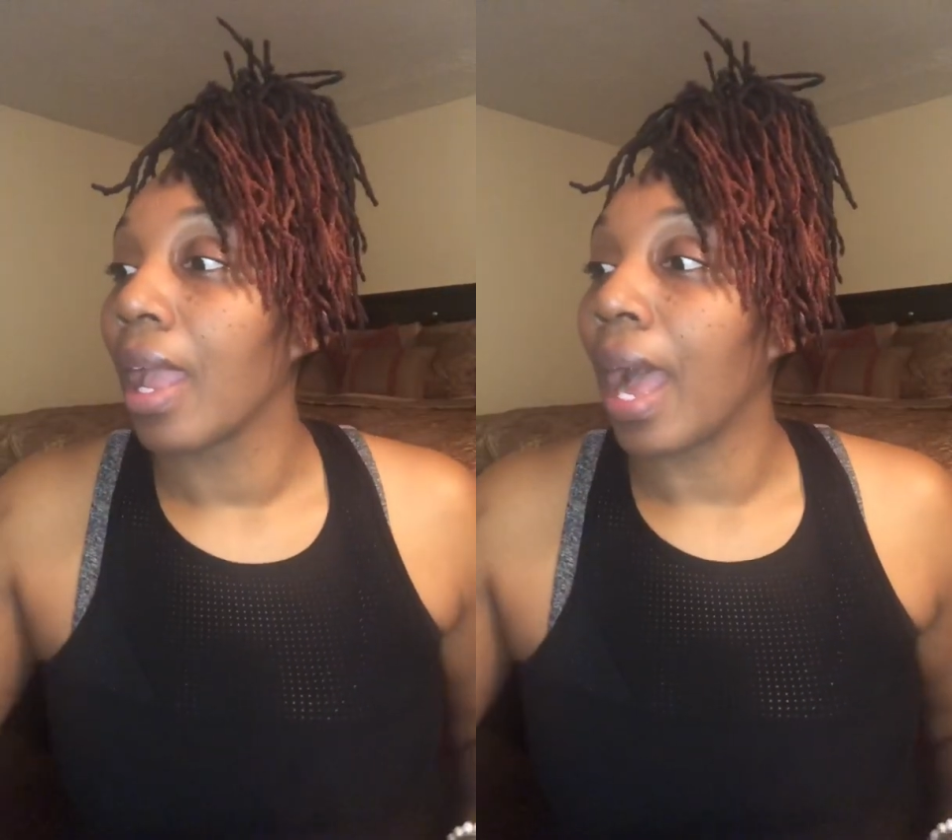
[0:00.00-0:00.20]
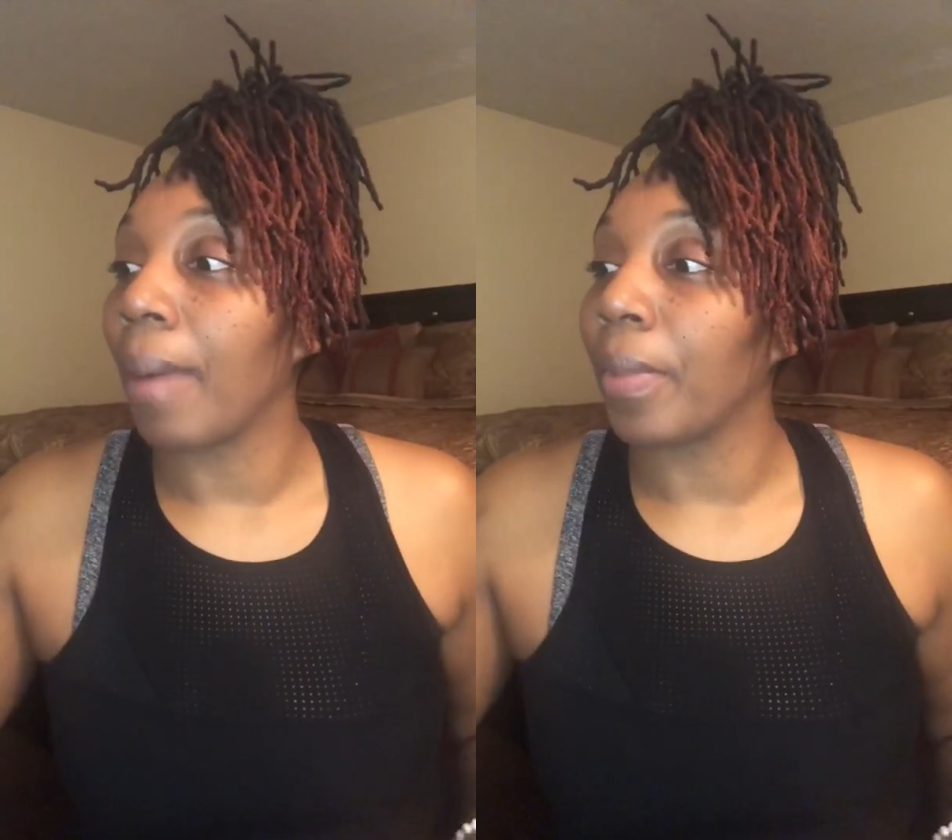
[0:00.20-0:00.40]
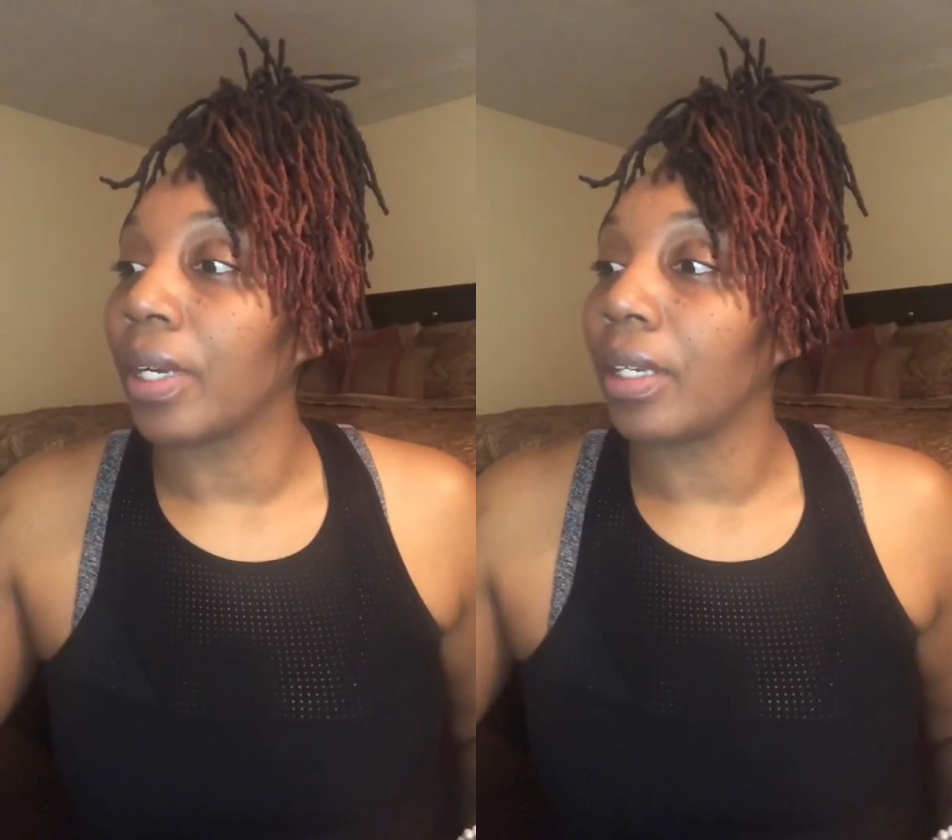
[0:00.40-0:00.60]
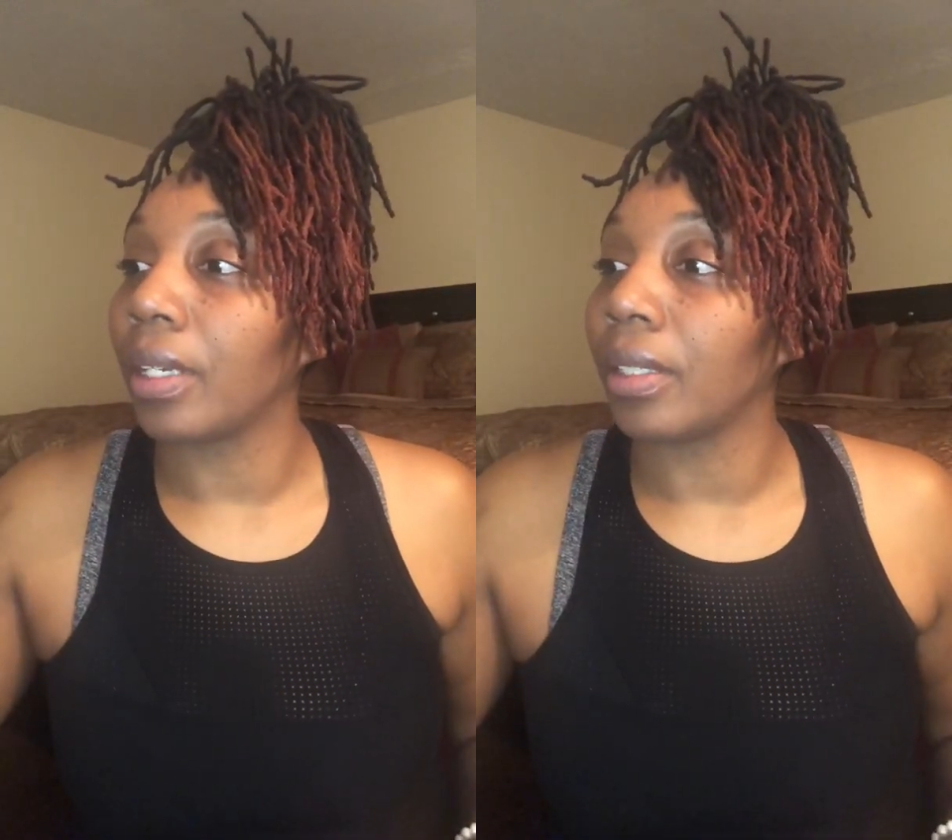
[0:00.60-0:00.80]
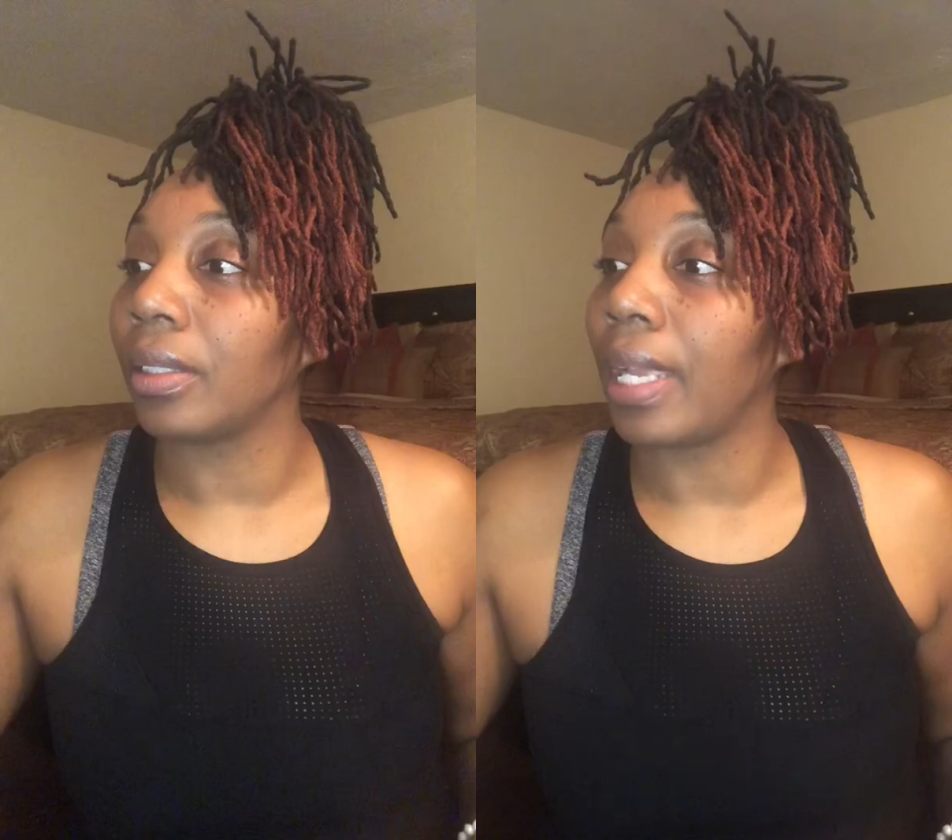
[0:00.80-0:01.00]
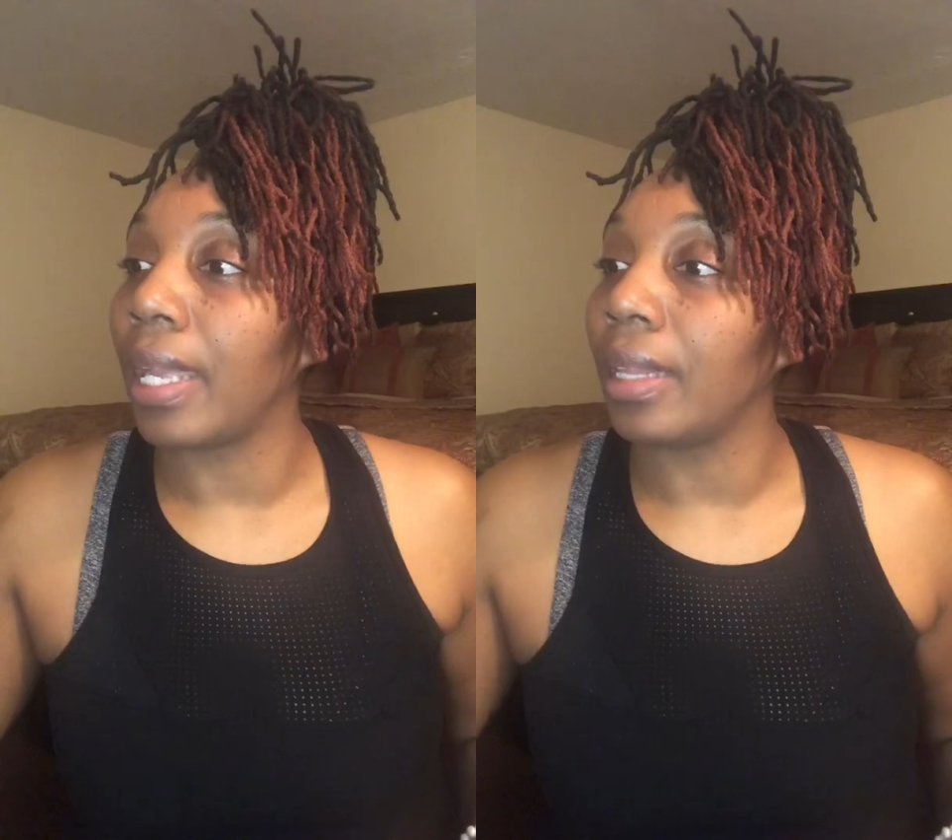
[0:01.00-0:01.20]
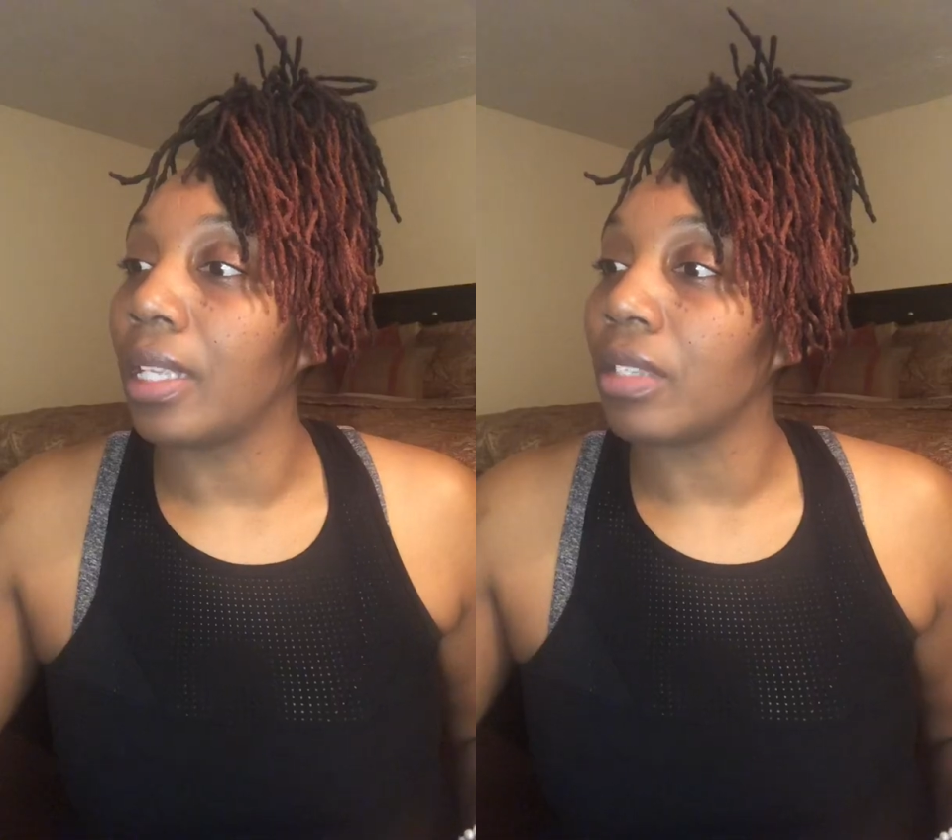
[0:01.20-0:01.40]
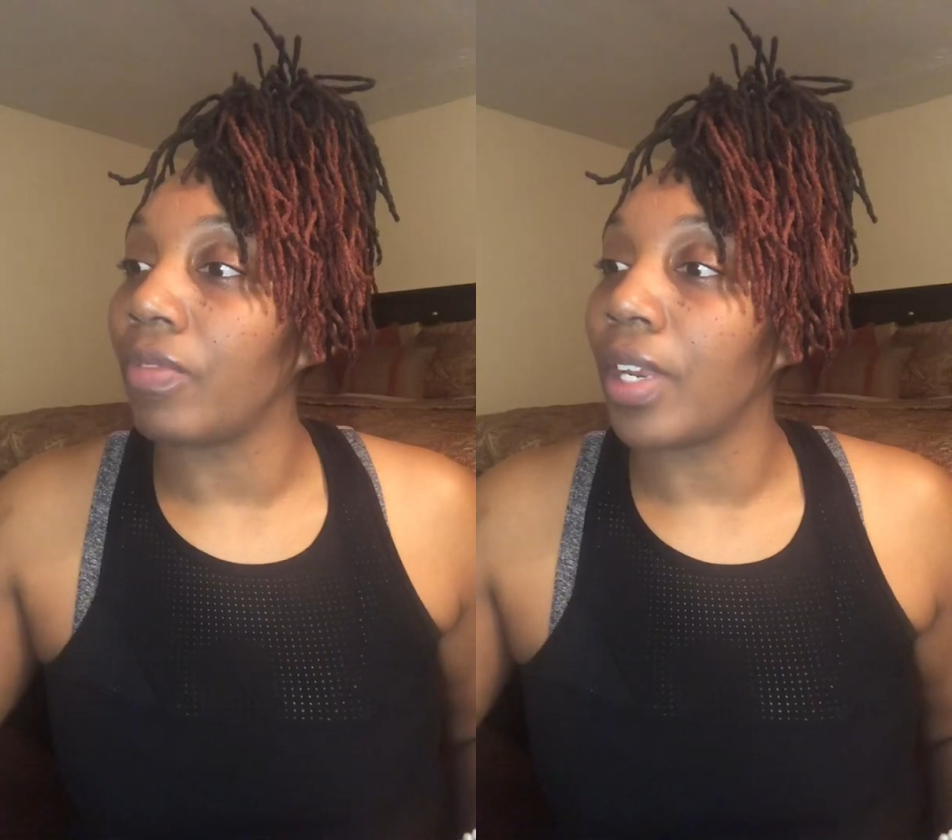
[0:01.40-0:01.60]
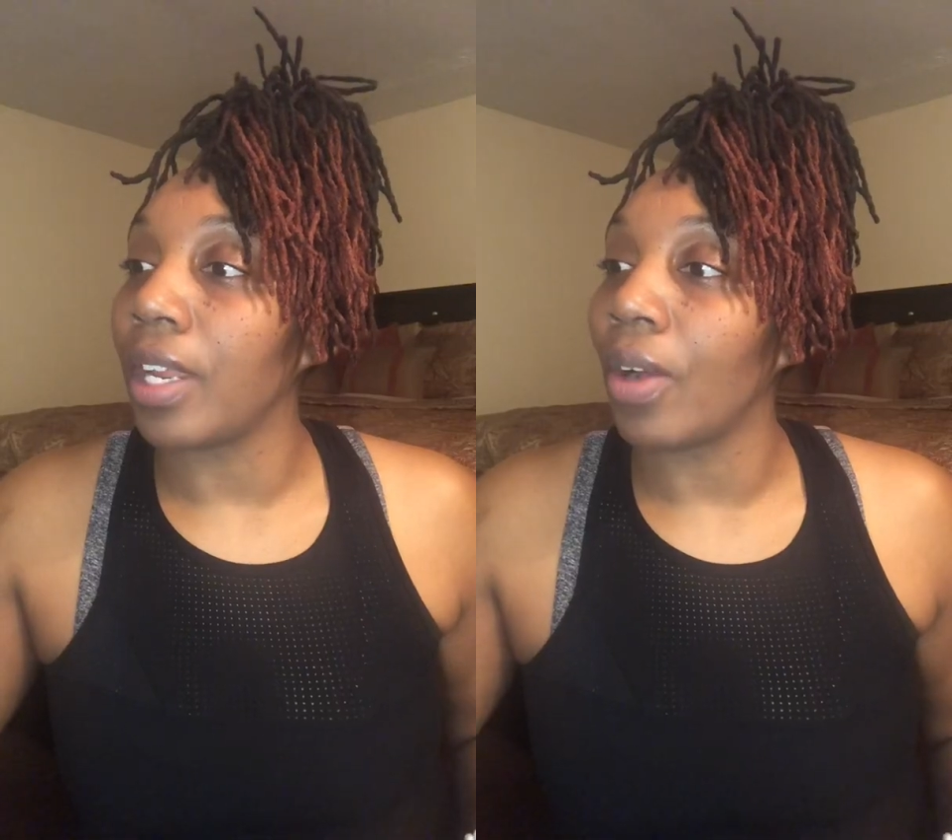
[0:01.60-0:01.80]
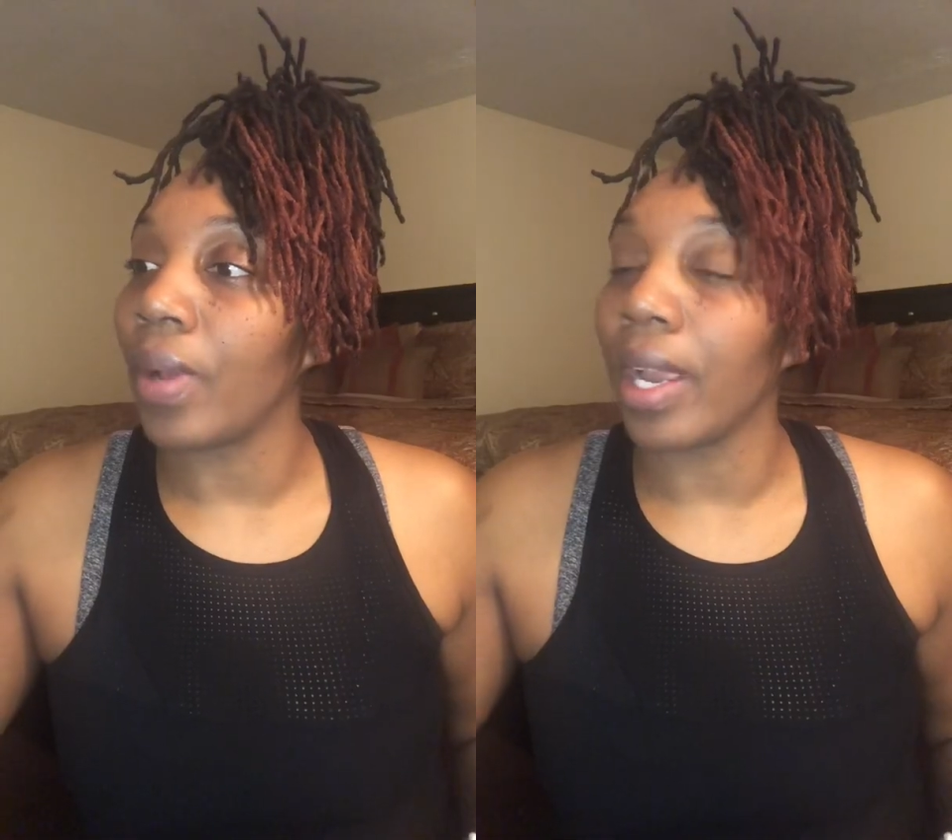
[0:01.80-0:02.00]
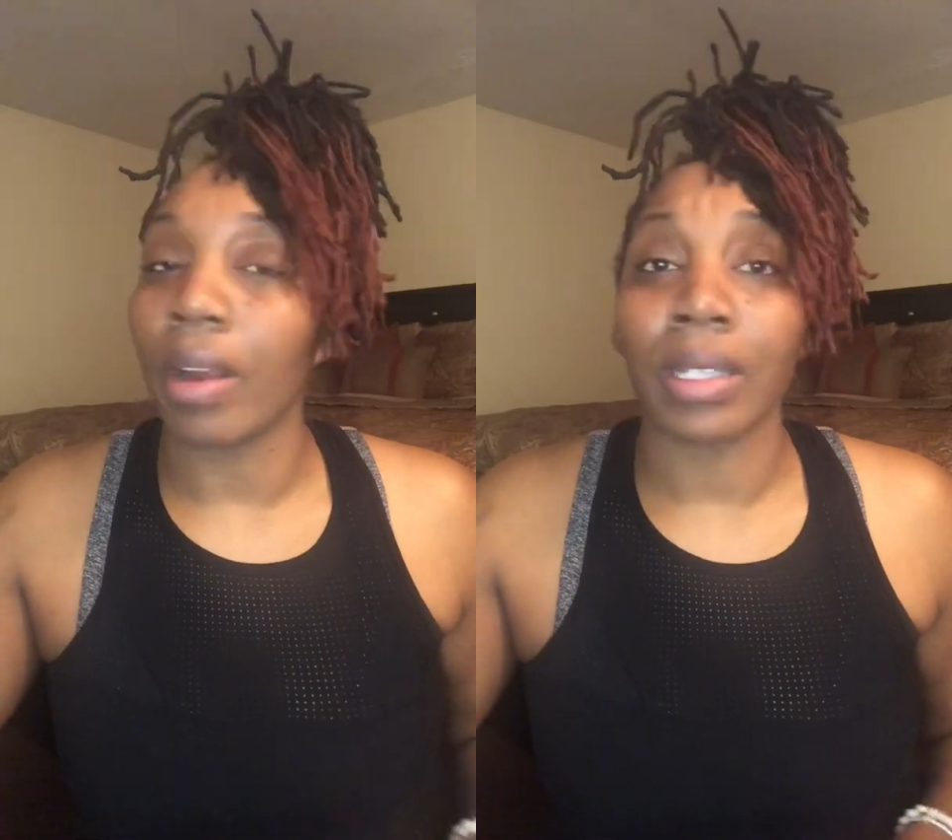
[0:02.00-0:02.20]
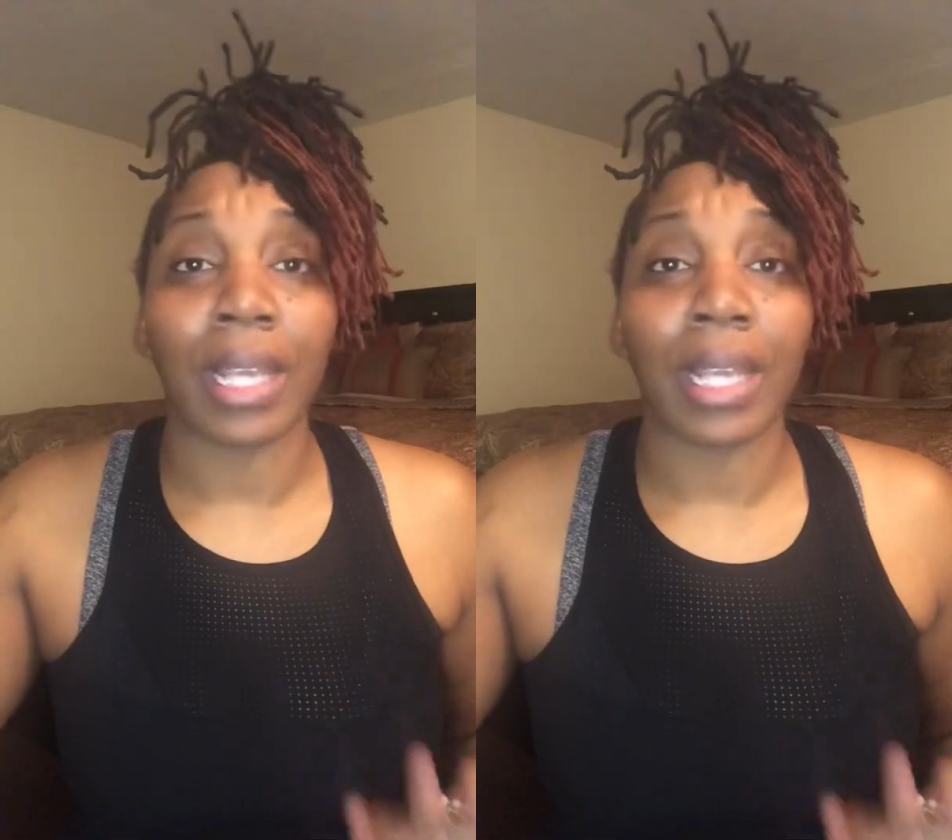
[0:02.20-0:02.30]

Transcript: I'm going to end this video here because